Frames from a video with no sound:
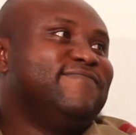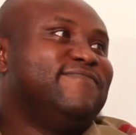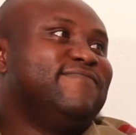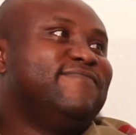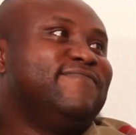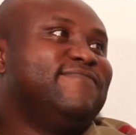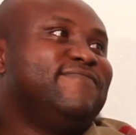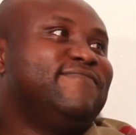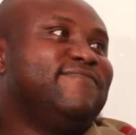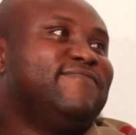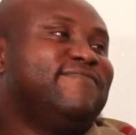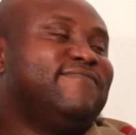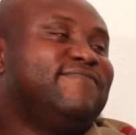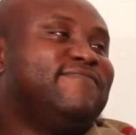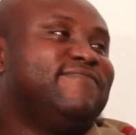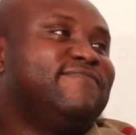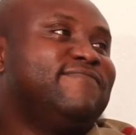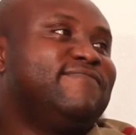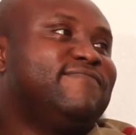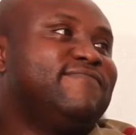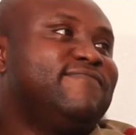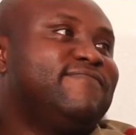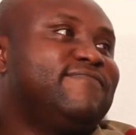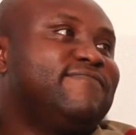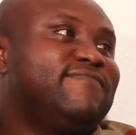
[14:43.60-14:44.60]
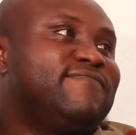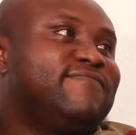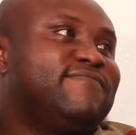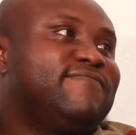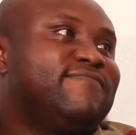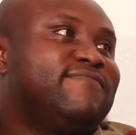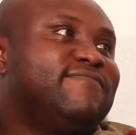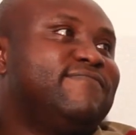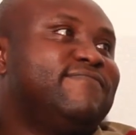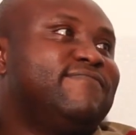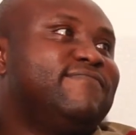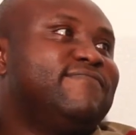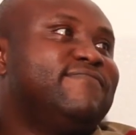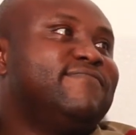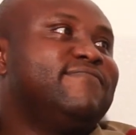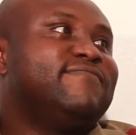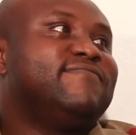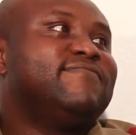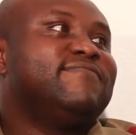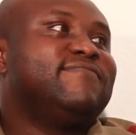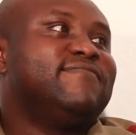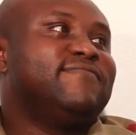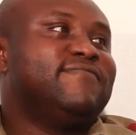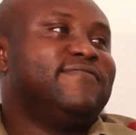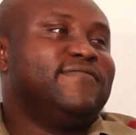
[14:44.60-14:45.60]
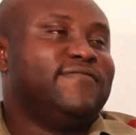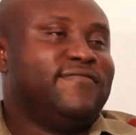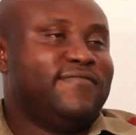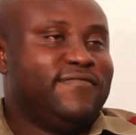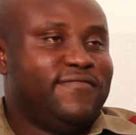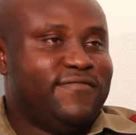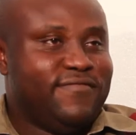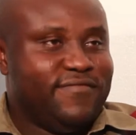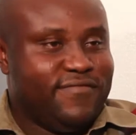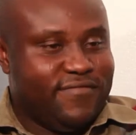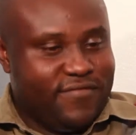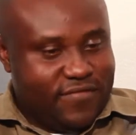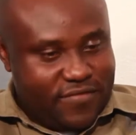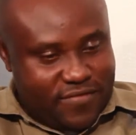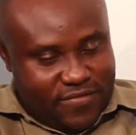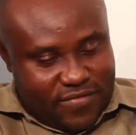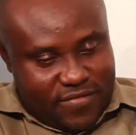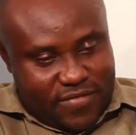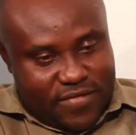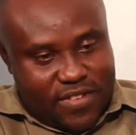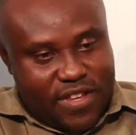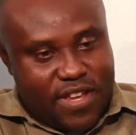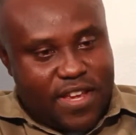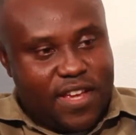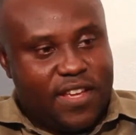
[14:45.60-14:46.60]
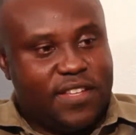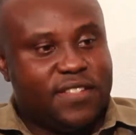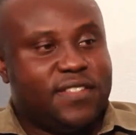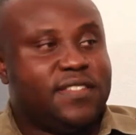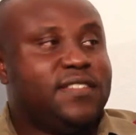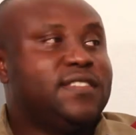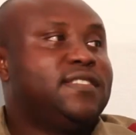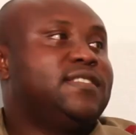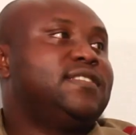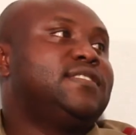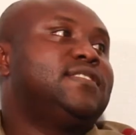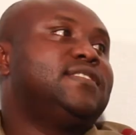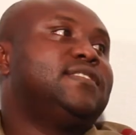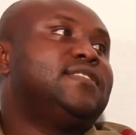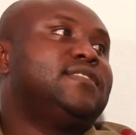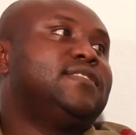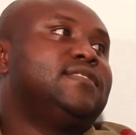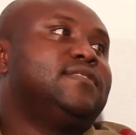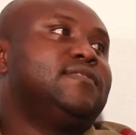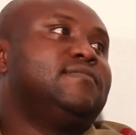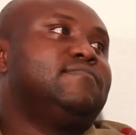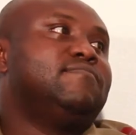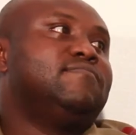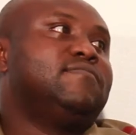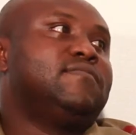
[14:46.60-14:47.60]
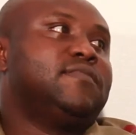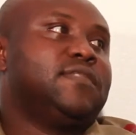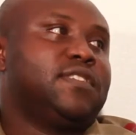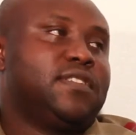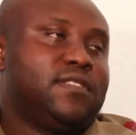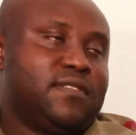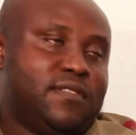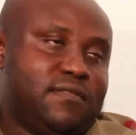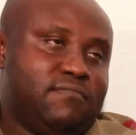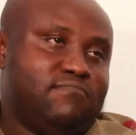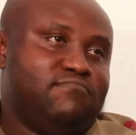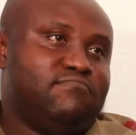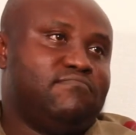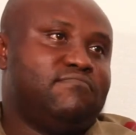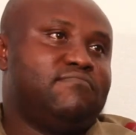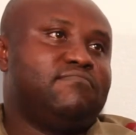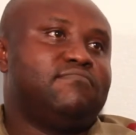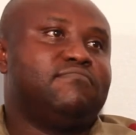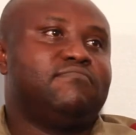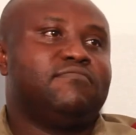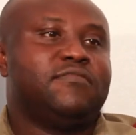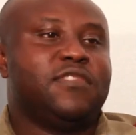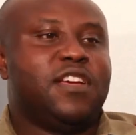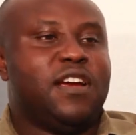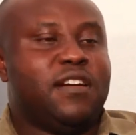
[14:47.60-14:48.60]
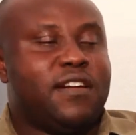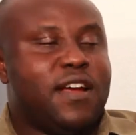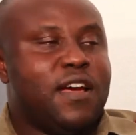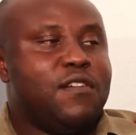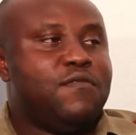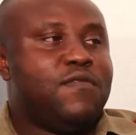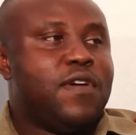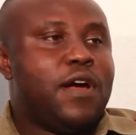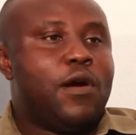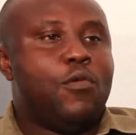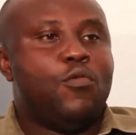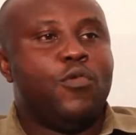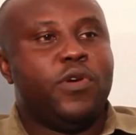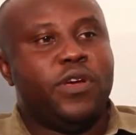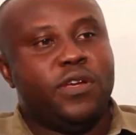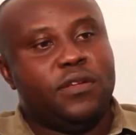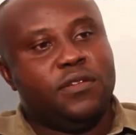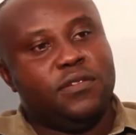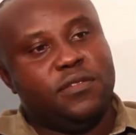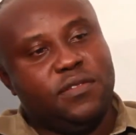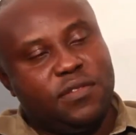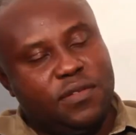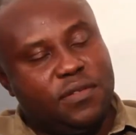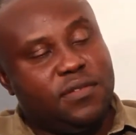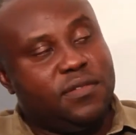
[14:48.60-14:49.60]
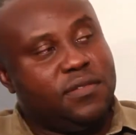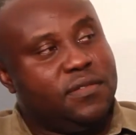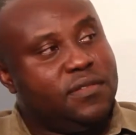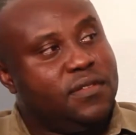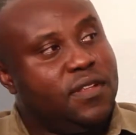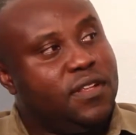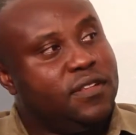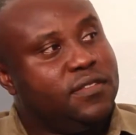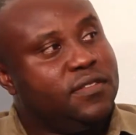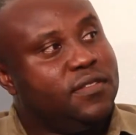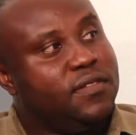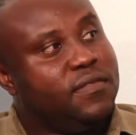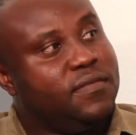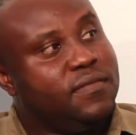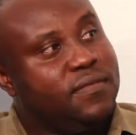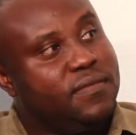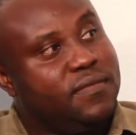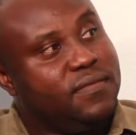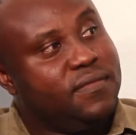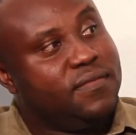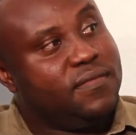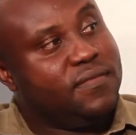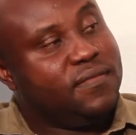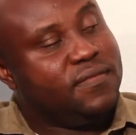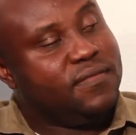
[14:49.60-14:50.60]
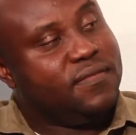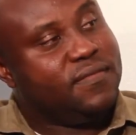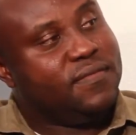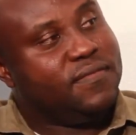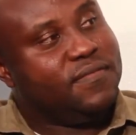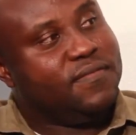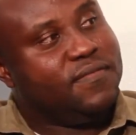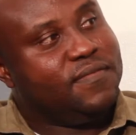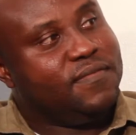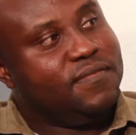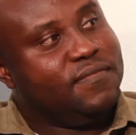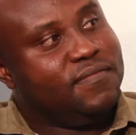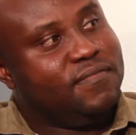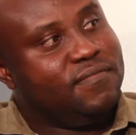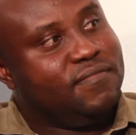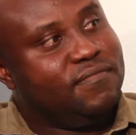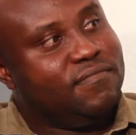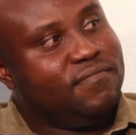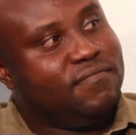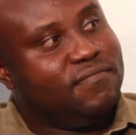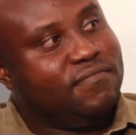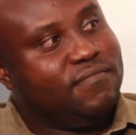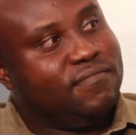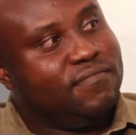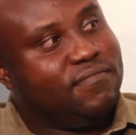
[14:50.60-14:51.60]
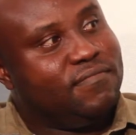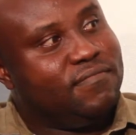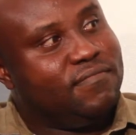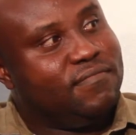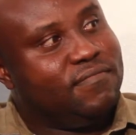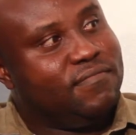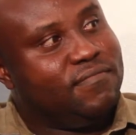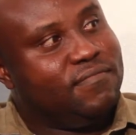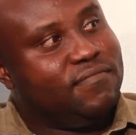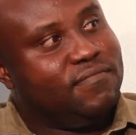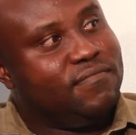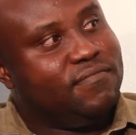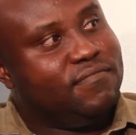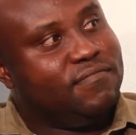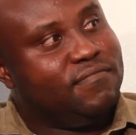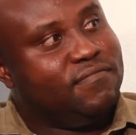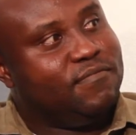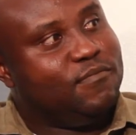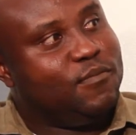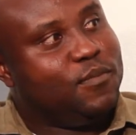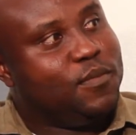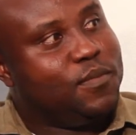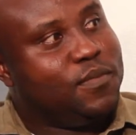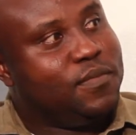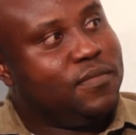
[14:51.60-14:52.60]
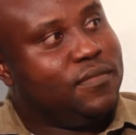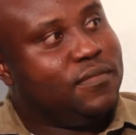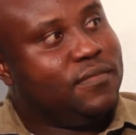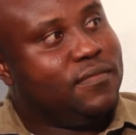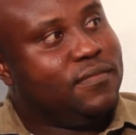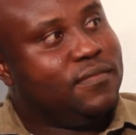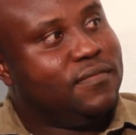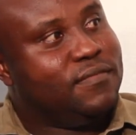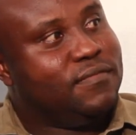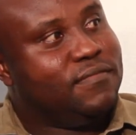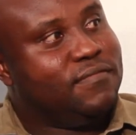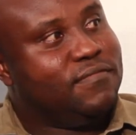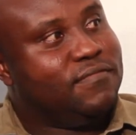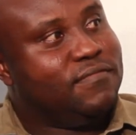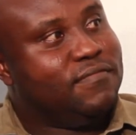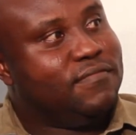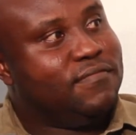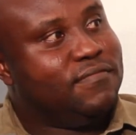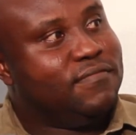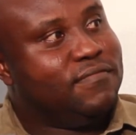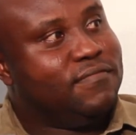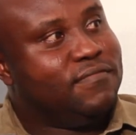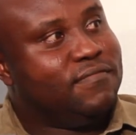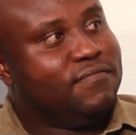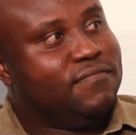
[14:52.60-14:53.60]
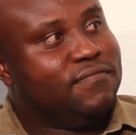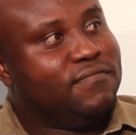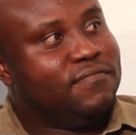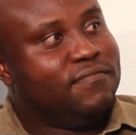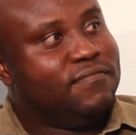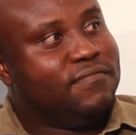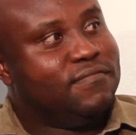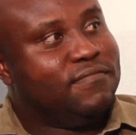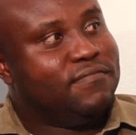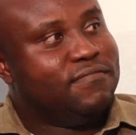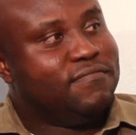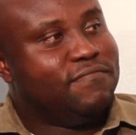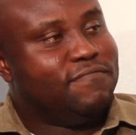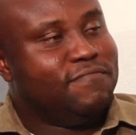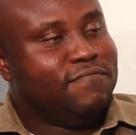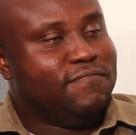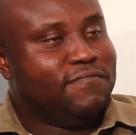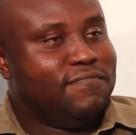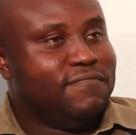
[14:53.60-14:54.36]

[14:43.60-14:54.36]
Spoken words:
You know, field works in United Kingdom. I came back, and the business seemed to be growing because I met you in relatively